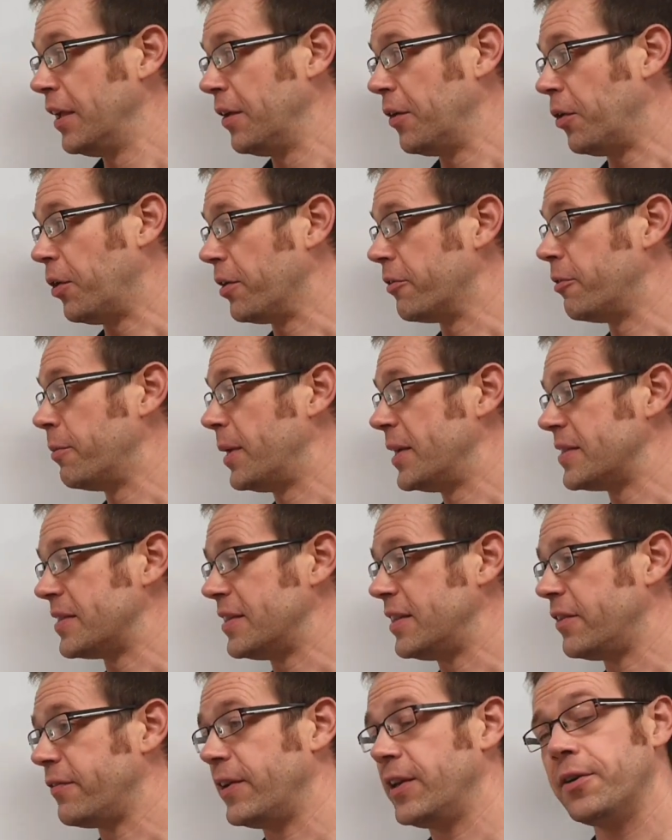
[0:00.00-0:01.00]
All that remains in
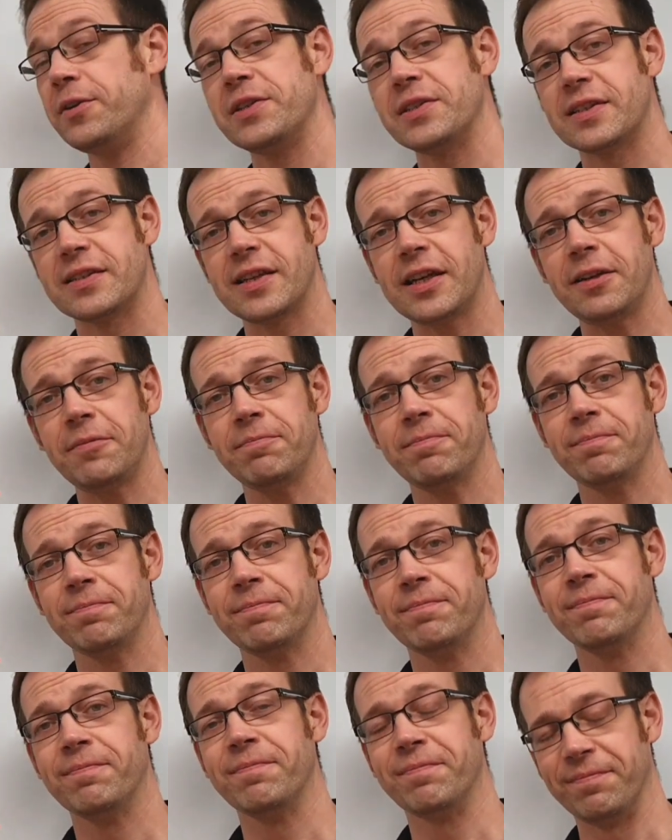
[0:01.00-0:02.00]
this video is to say,
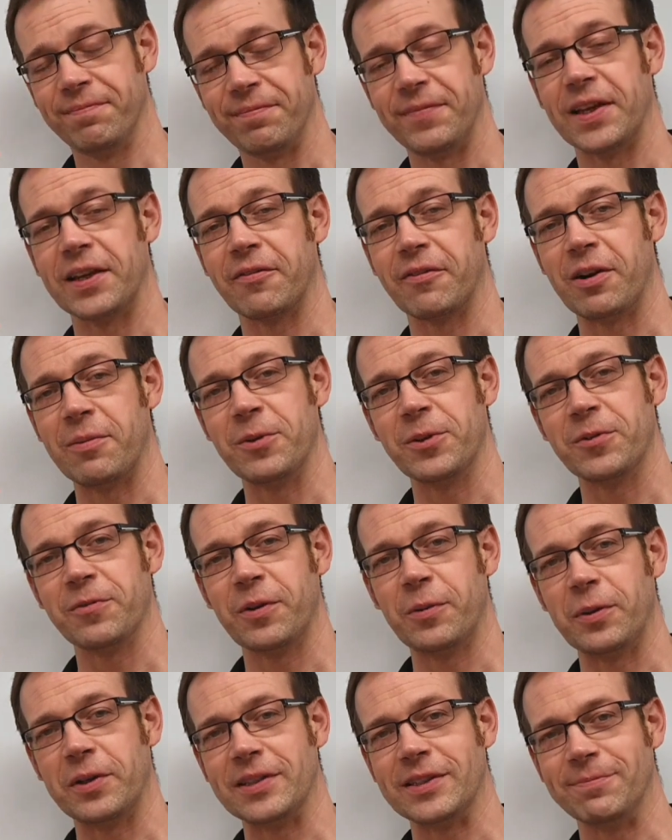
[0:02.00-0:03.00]
thank you very much
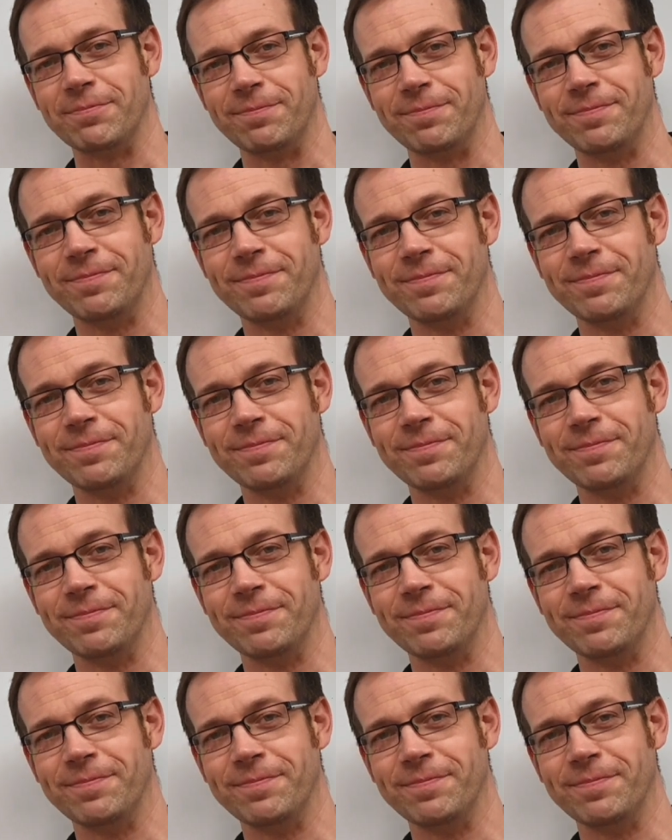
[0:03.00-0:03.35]
for watching.